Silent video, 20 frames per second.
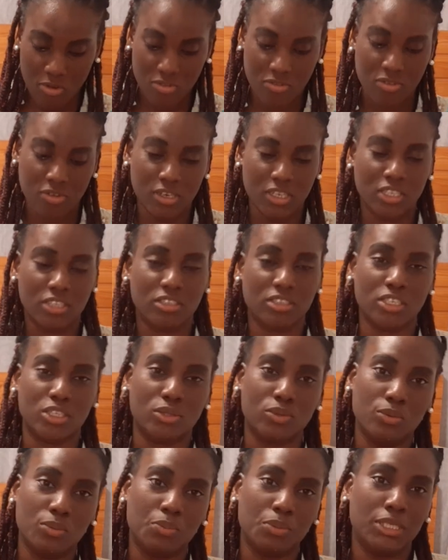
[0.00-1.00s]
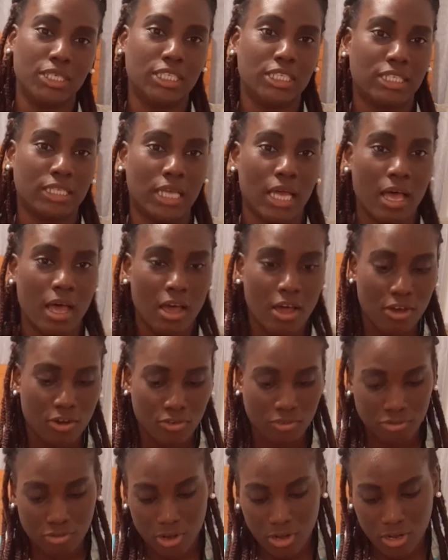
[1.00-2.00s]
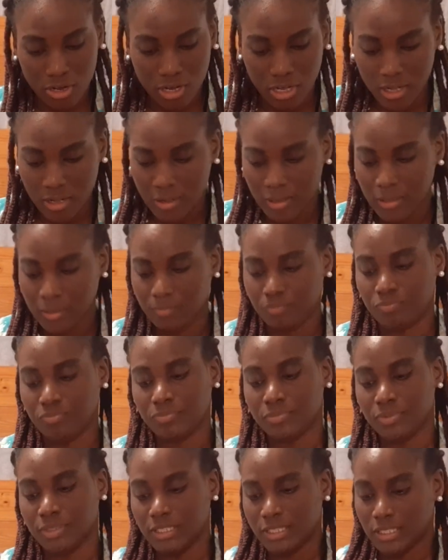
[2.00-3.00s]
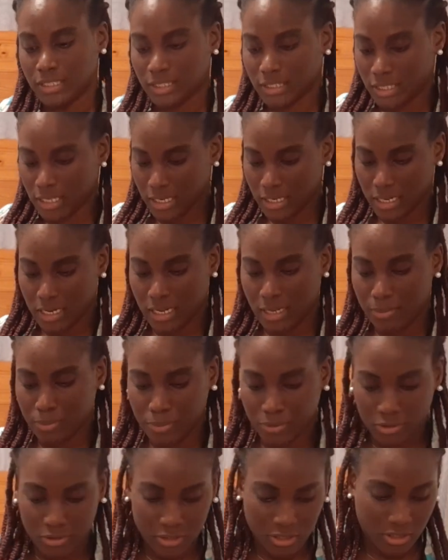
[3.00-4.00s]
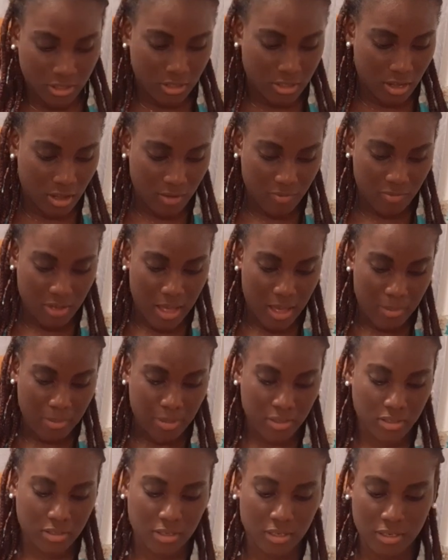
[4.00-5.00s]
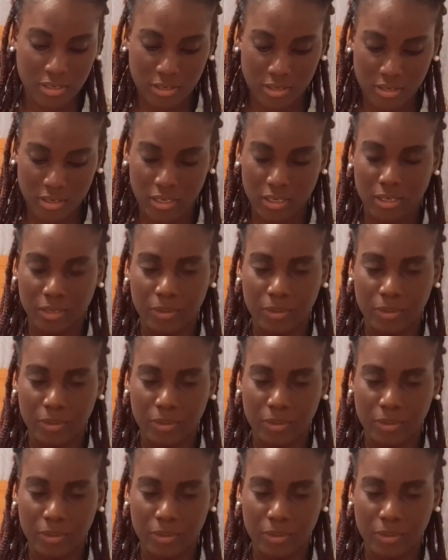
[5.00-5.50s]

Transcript: So this is a two-piece rug set that I purchased on Amazon.